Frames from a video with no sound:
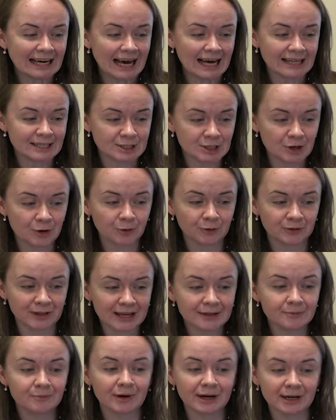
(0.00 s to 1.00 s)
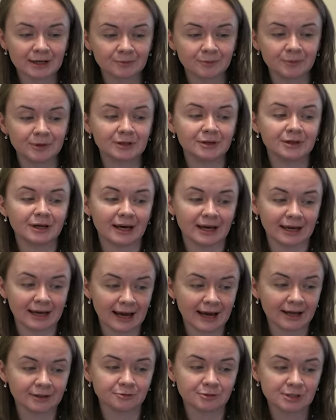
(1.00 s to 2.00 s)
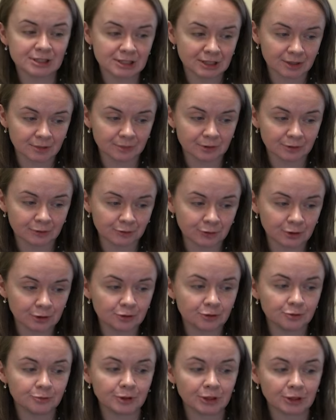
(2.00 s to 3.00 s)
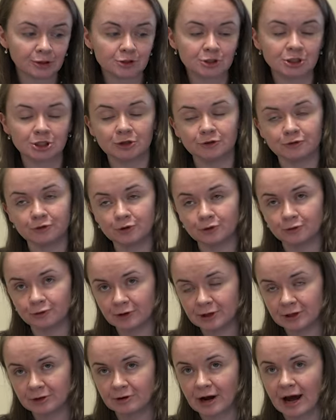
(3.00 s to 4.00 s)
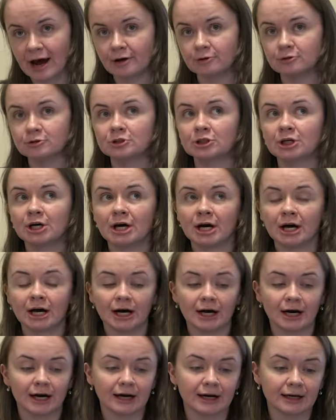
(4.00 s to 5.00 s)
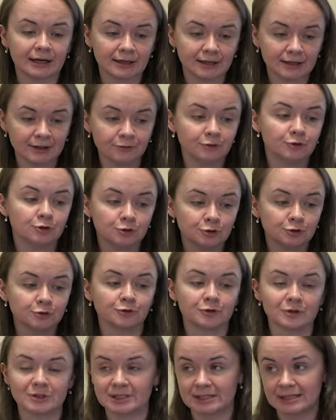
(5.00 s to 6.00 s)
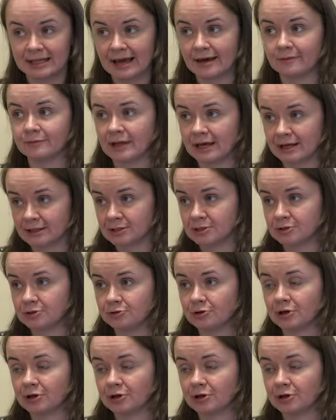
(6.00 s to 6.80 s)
And so that might be, again, reasonable for you, because if you figure out, if you do this named entity